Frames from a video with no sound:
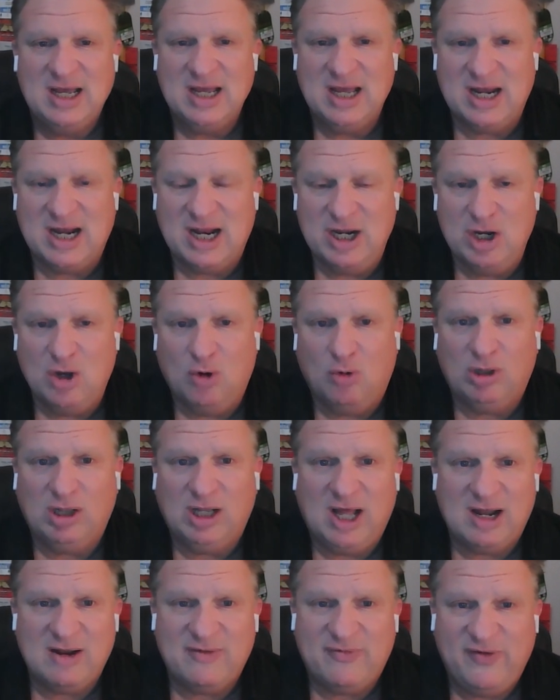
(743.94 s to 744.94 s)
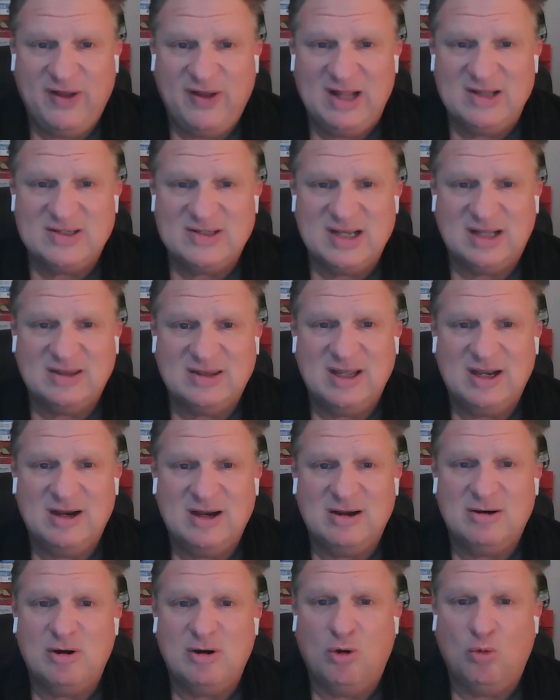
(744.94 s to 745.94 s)
And I know a lot of fans out
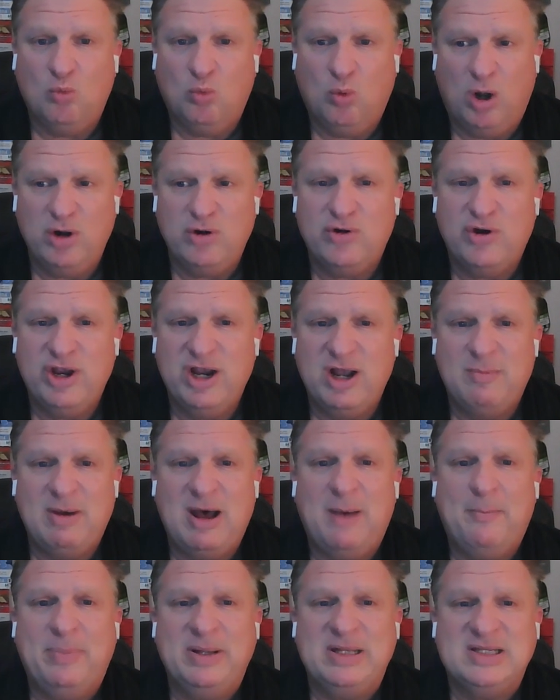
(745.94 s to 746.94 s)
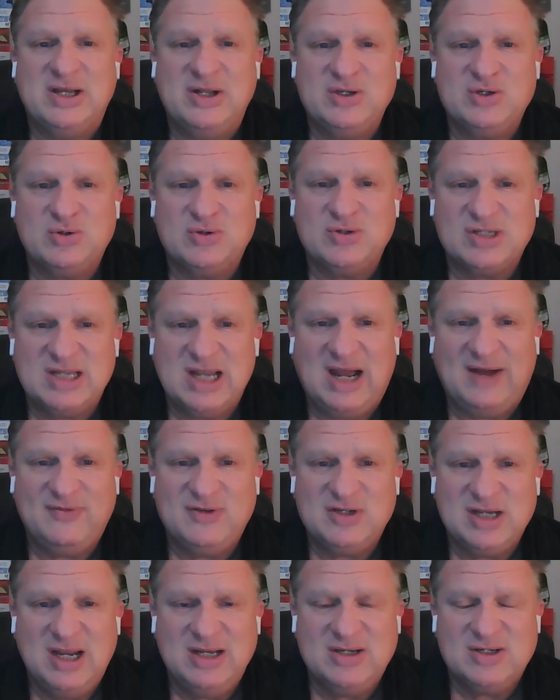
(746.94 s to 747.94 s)
there are wondering about potential staff
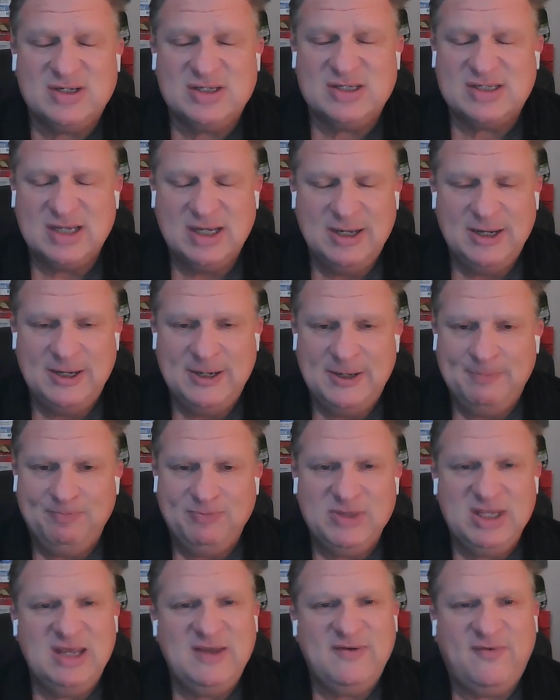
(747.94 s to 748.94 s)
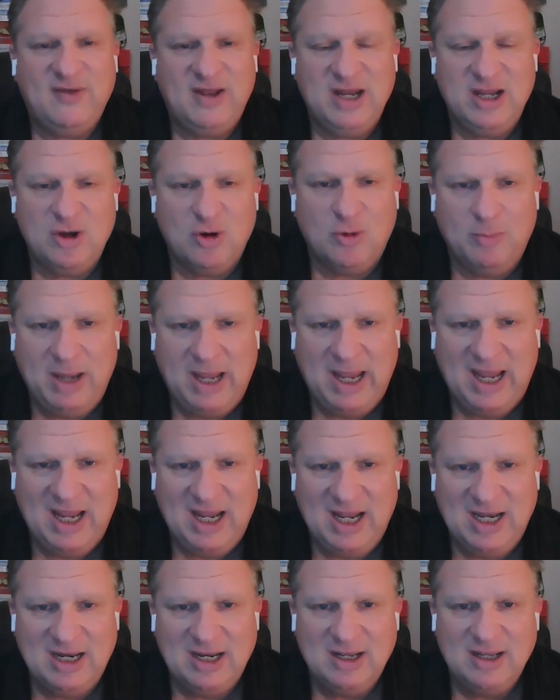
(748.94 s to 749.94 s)
changes. If any are
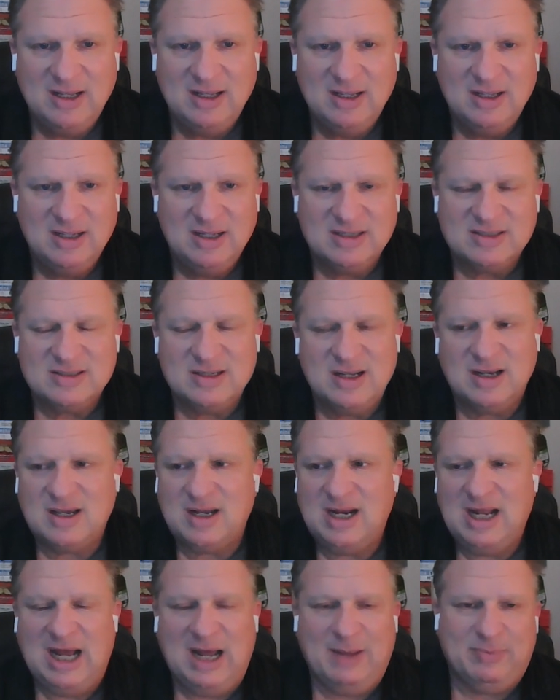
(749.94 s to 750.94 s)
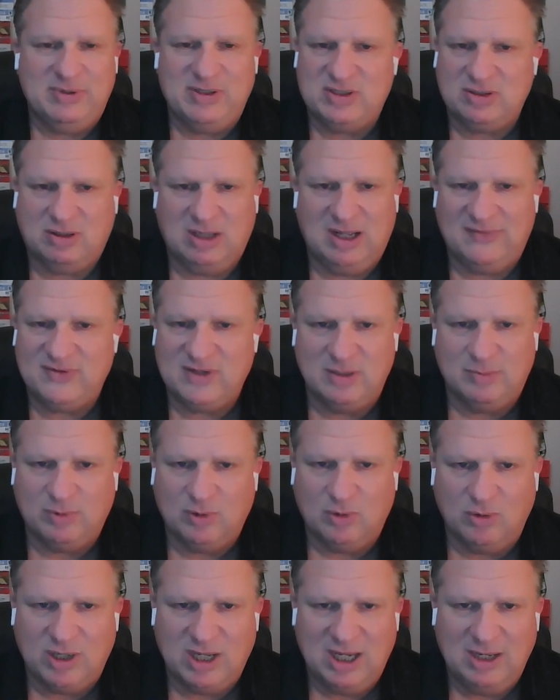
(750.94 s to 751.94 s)
made, it's not going to happen until after the
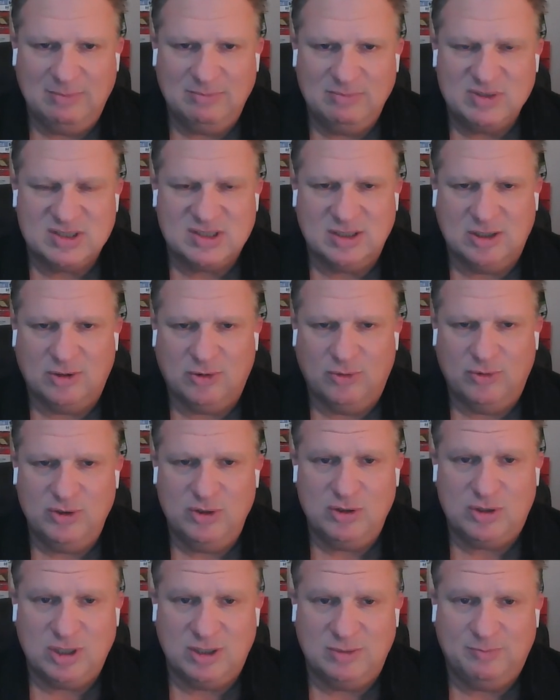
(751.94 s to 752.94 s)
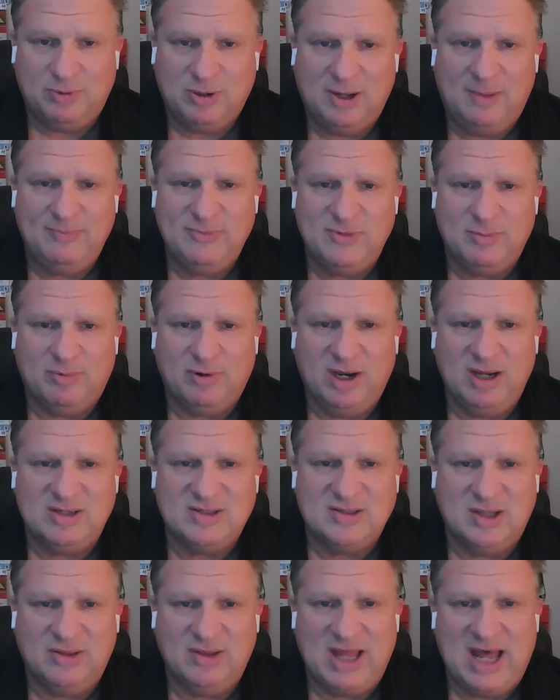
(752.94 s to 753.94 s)
bowl game. So you can pump the
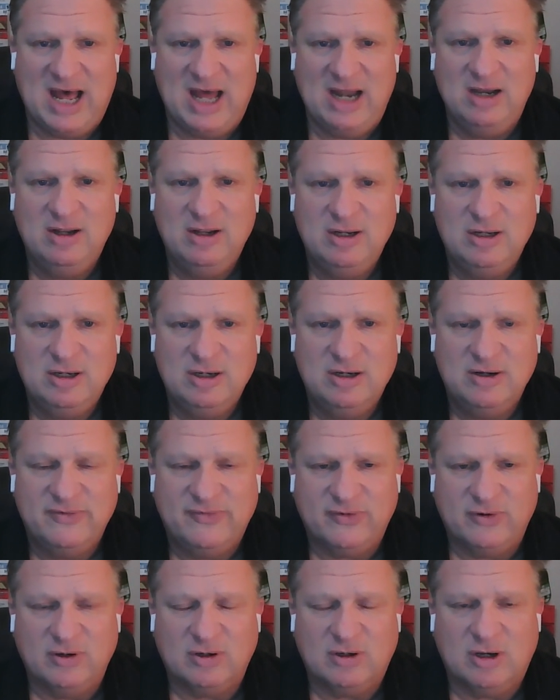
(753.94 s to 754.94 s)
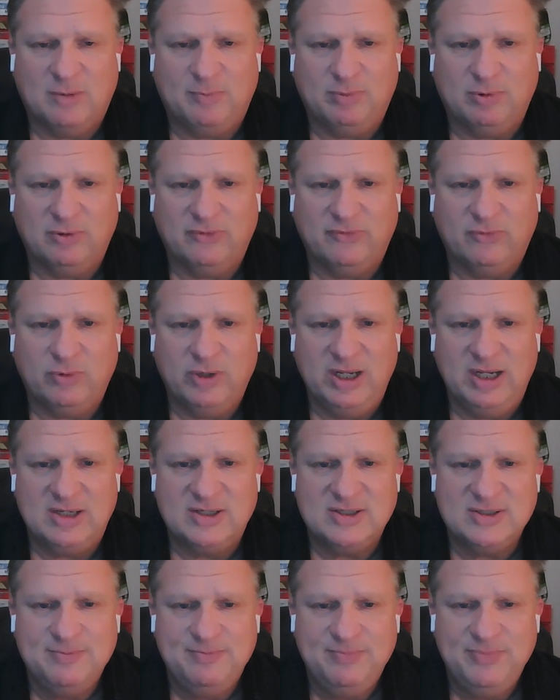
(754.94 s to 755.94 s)
brakes on that for a couple of
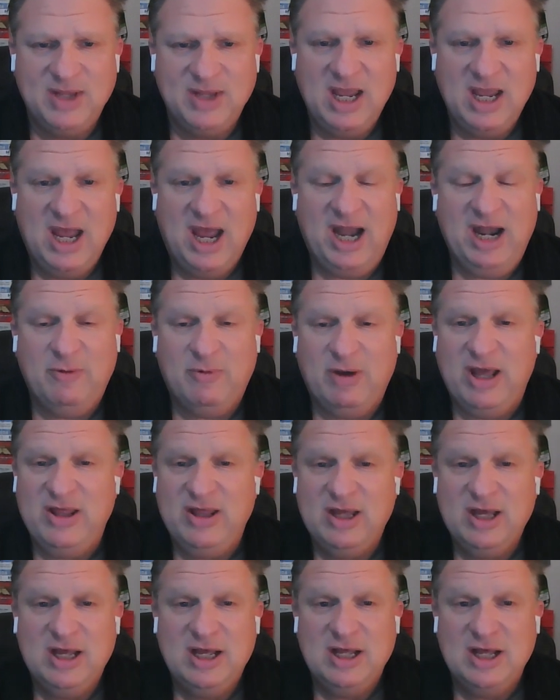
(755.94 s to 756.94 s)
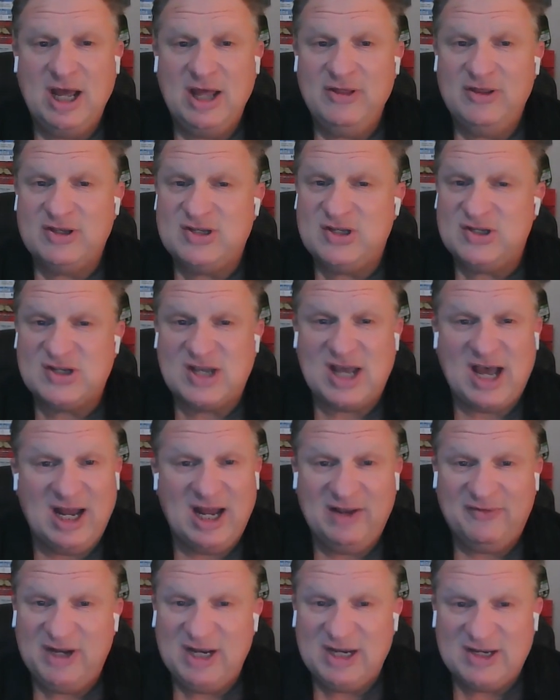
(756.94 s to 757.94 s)
weeks. Anyway, this is
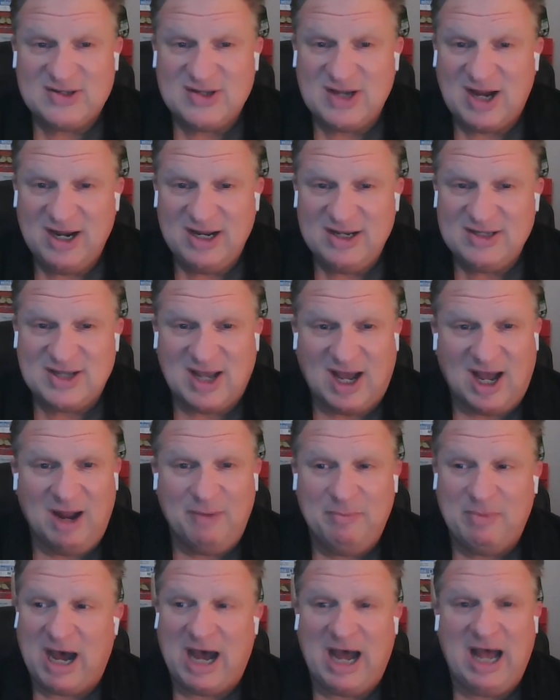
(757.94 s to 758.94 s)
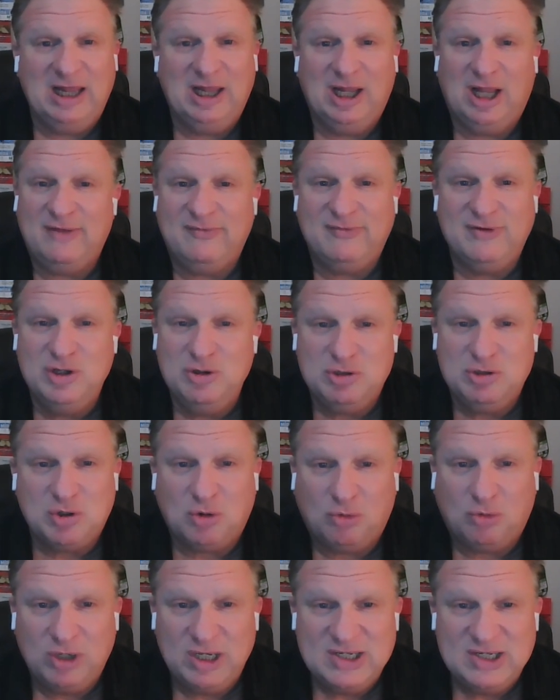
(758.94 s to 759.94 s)
kind of an exciting time. I love new
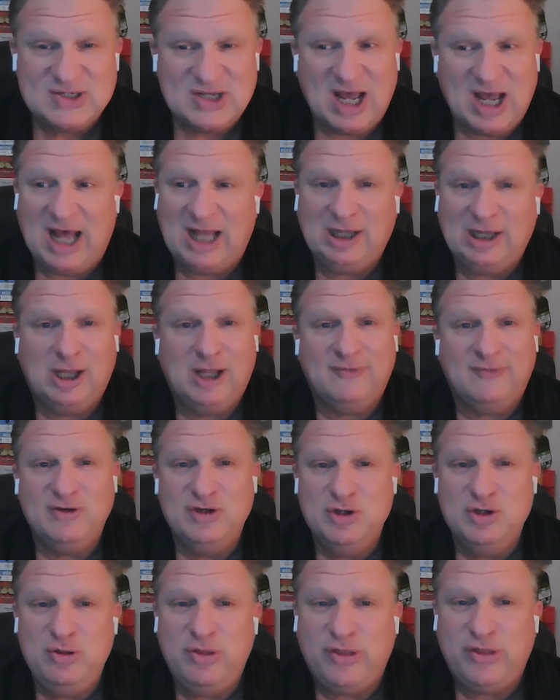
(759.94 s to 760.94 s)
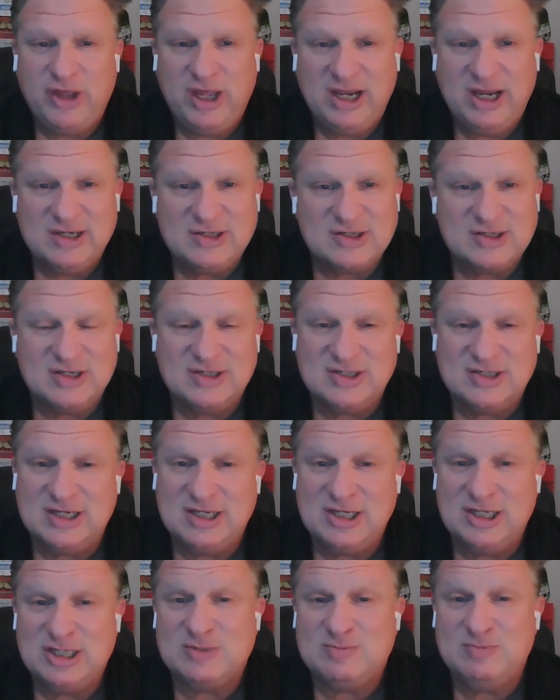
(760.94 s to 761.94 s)
toys. I love new things because
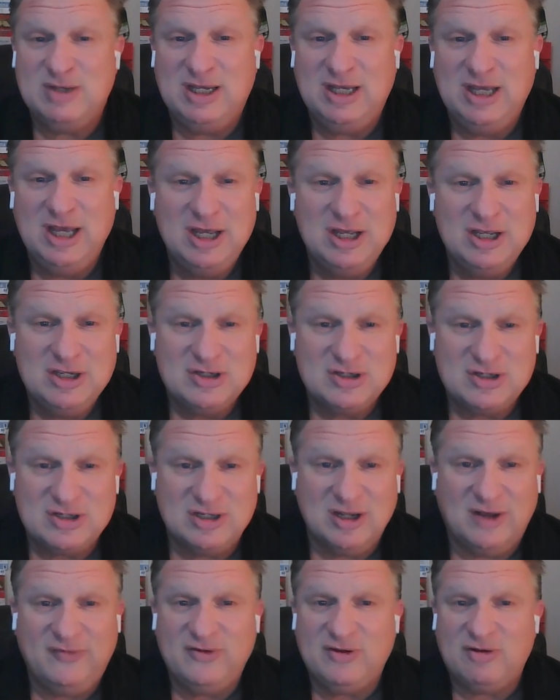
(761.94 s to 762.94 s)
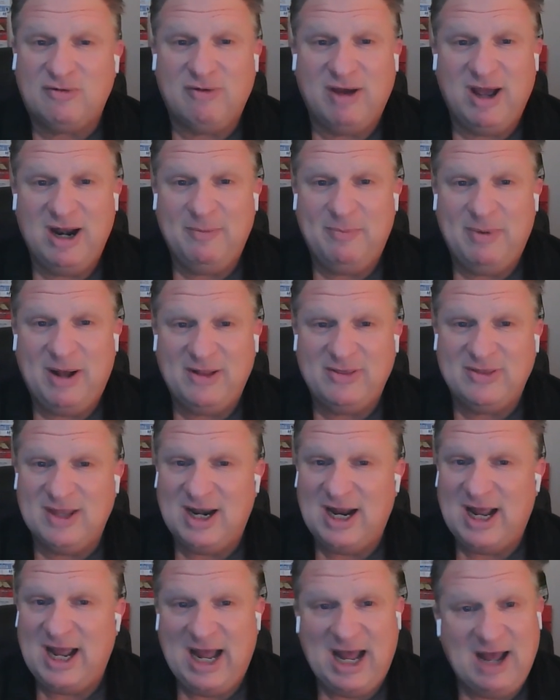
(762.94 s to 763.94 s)
it gives me stuff to write about
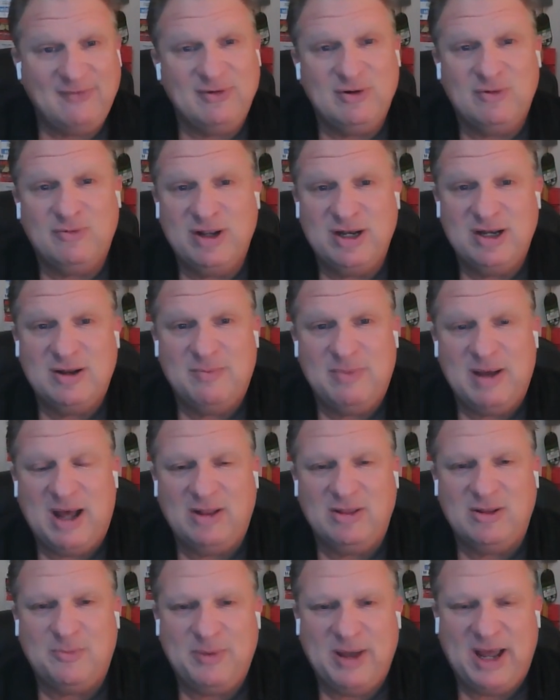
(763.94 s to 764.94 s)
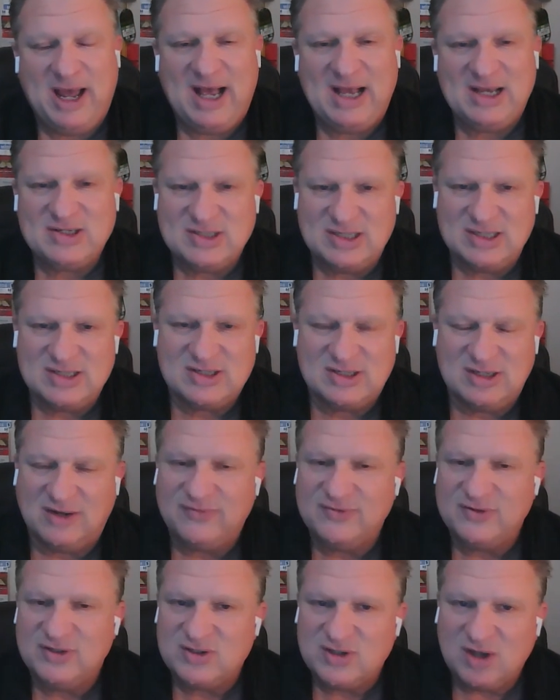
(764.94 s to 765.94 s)
that I haven't written about in the past and
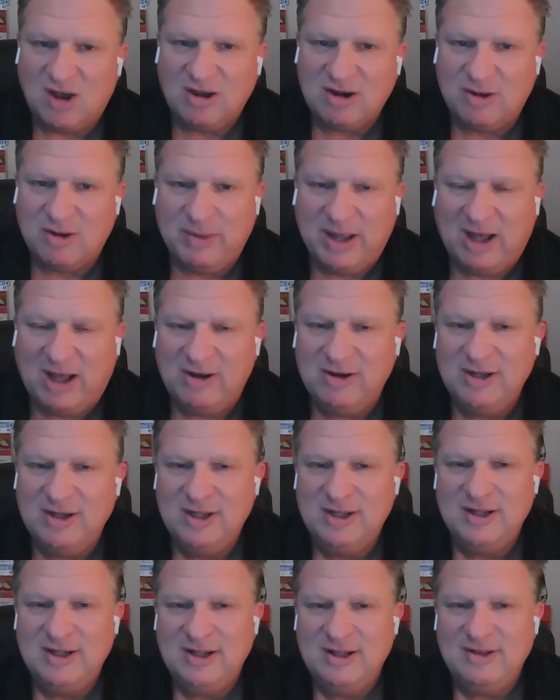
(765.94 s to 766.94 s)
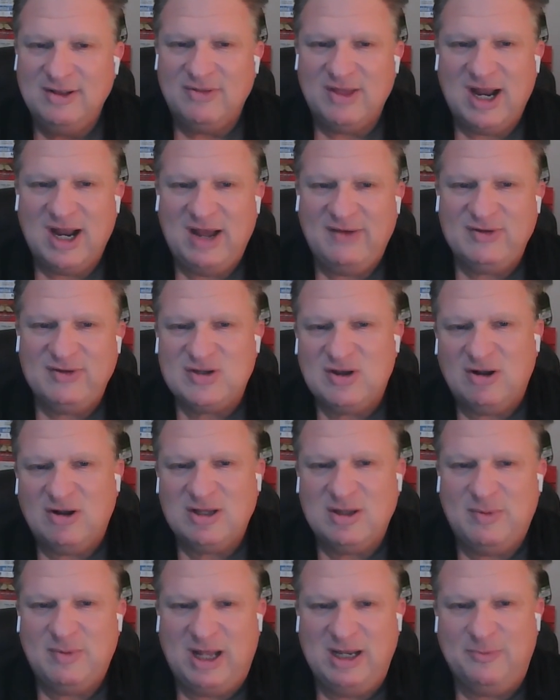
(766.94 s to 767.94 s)
stuff to talk about that I haven't
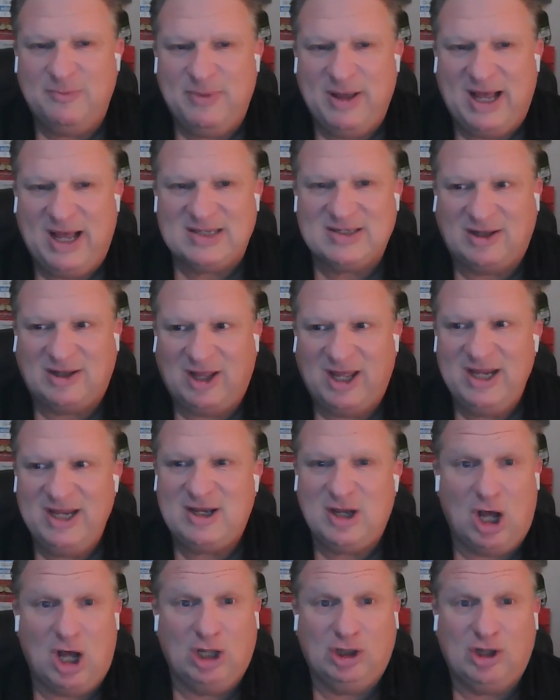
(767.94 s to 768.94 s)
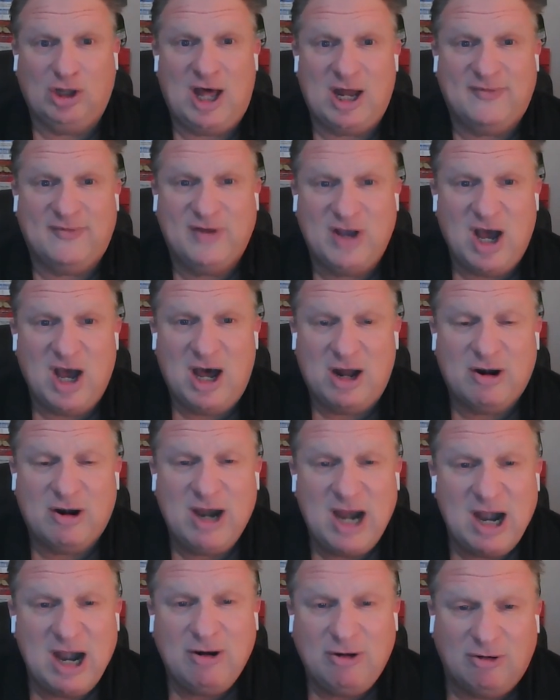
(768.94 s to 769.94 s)
talked about in the past, like a lot of Connor
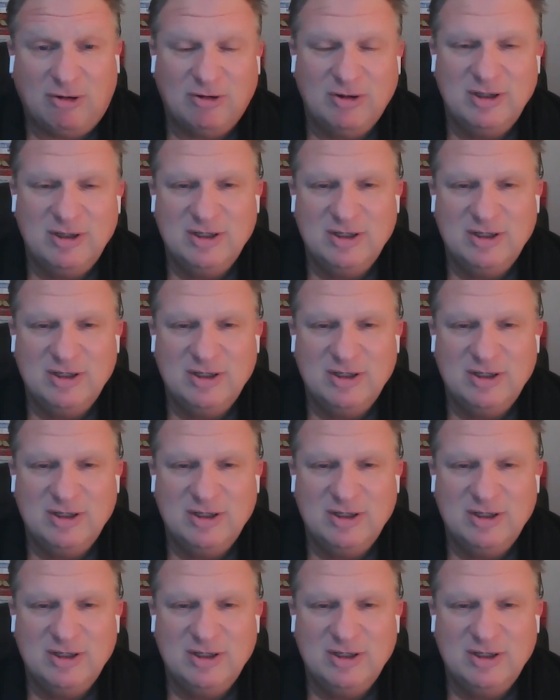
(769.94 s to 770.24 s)
Harrell,